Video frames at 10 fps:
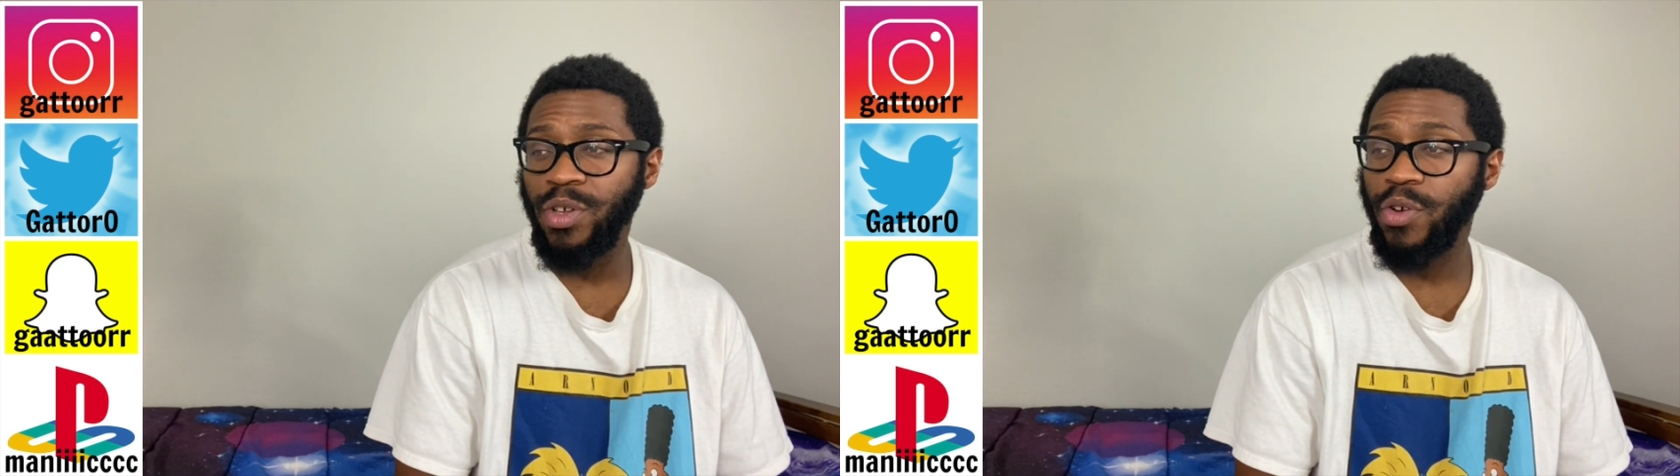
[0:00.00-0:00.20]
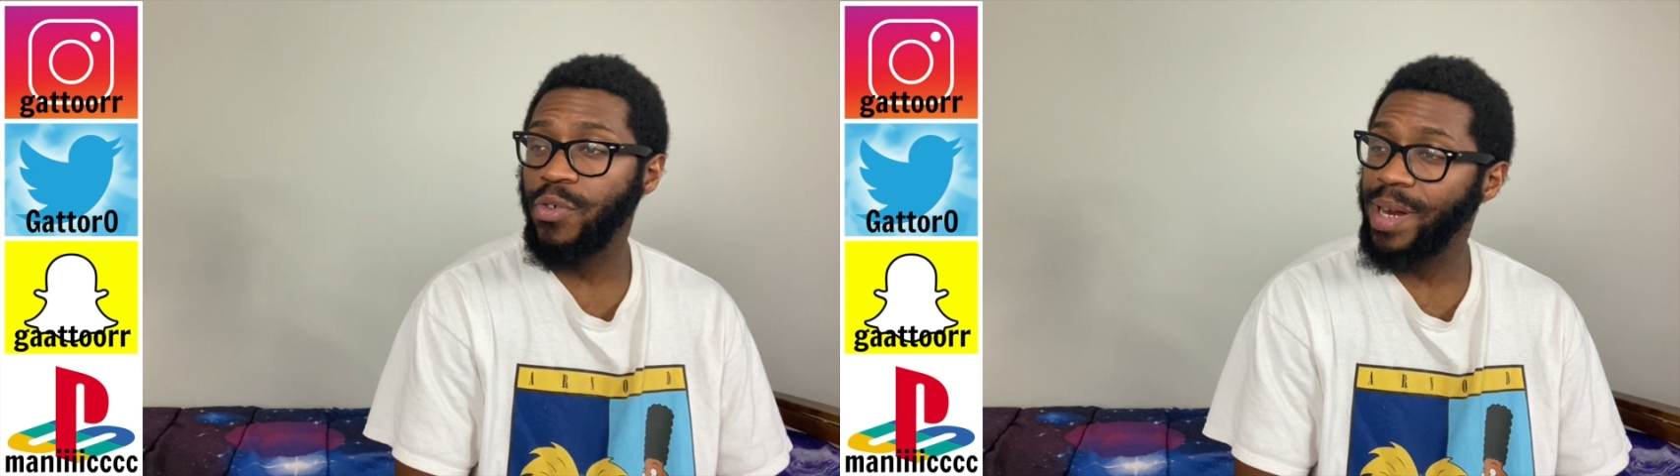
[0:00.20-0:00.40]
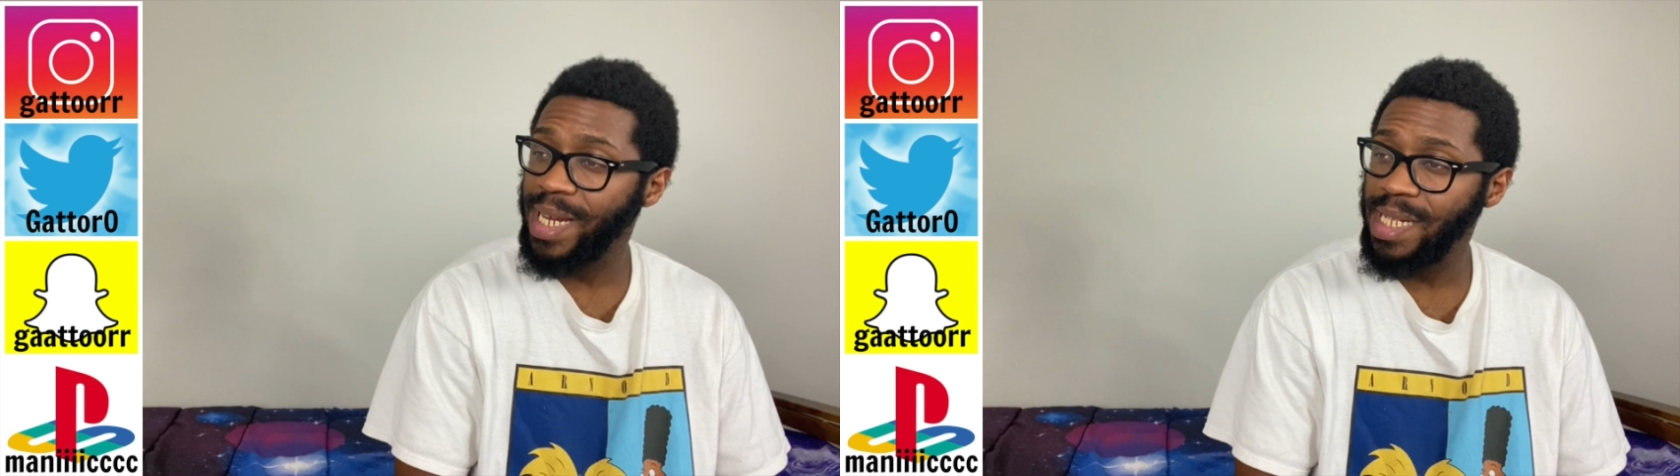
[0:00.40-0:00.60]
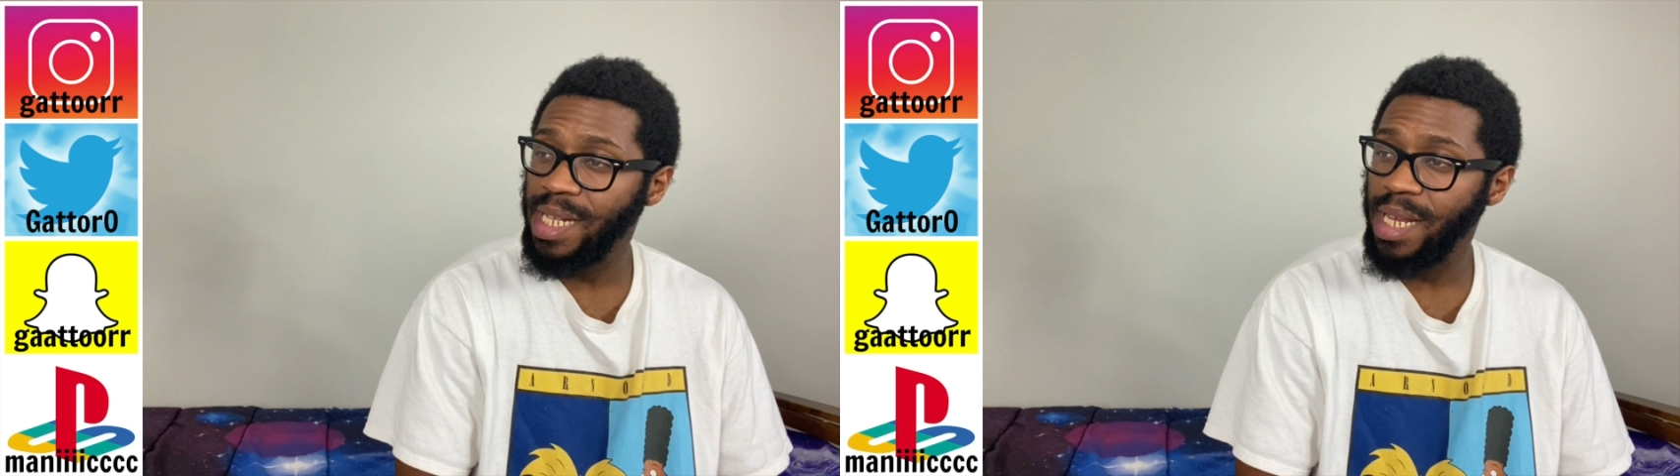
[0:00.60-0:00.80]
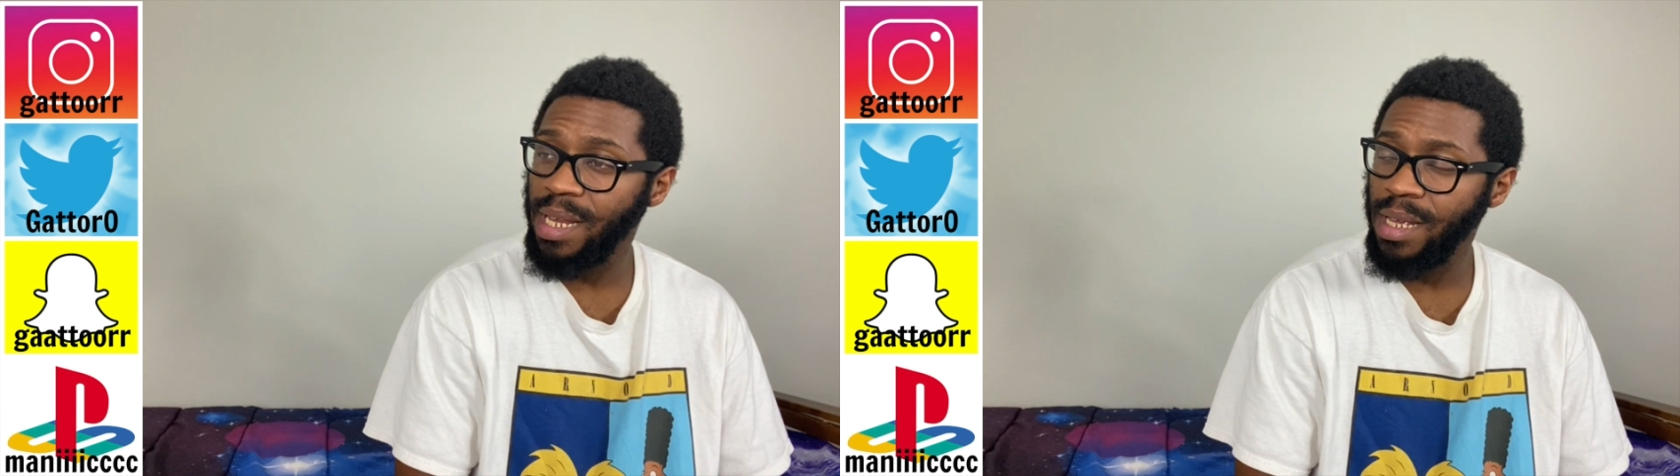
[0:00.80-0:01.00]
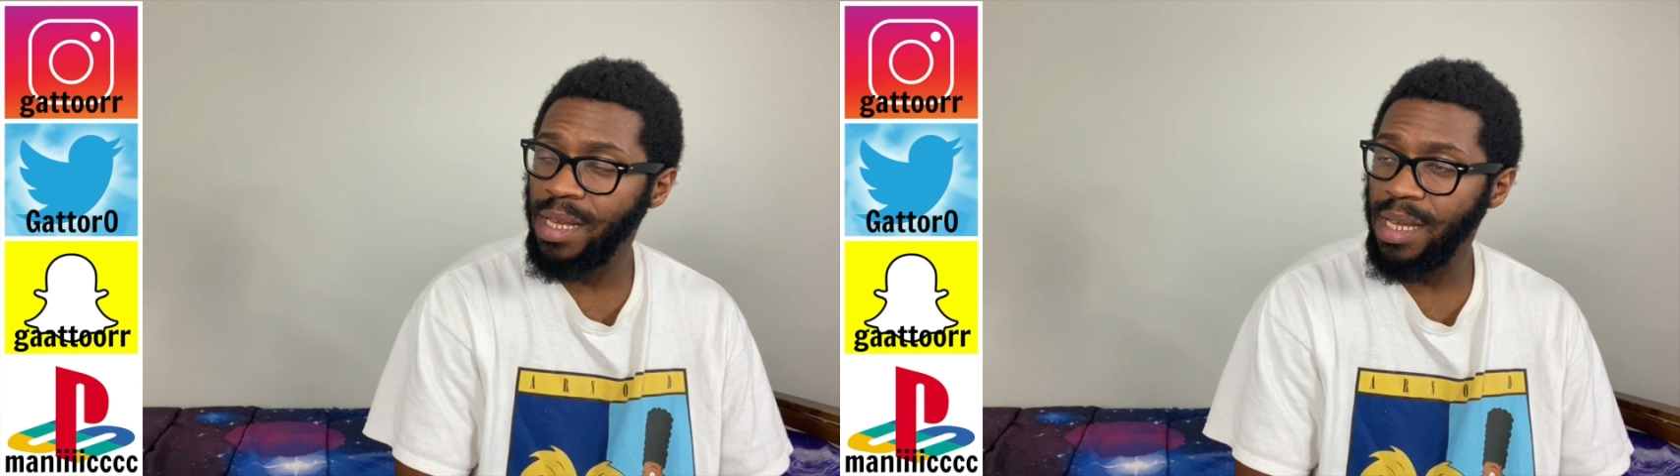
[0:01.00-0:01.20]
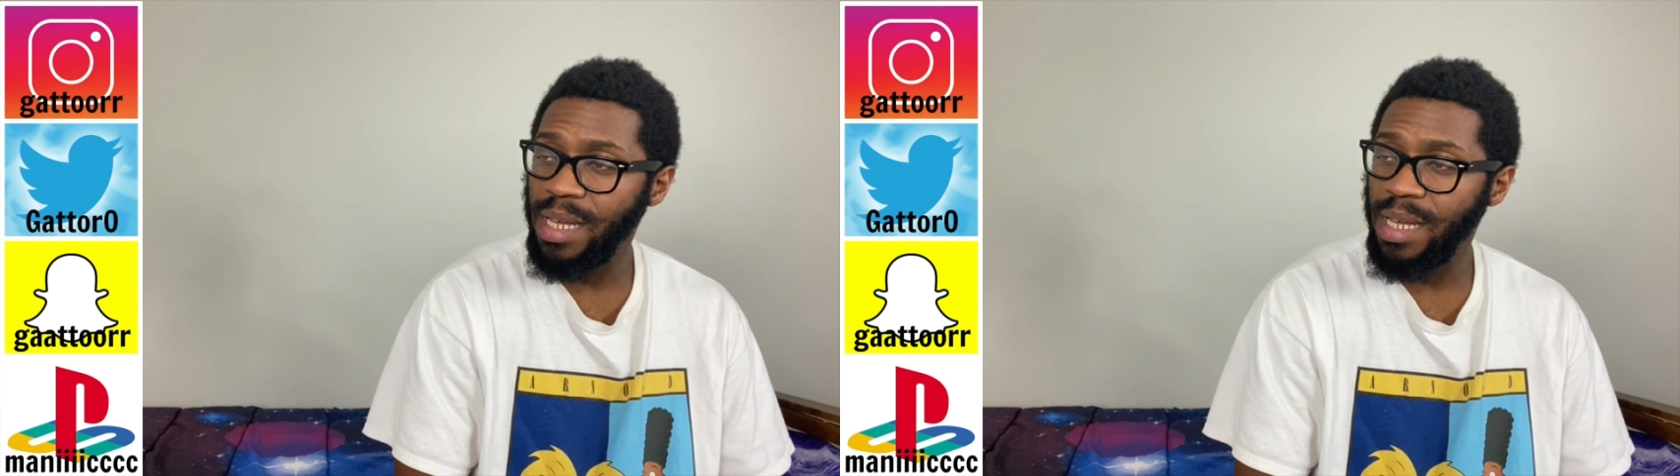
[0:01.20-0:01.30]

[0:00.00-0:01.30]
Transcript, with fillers: crazy,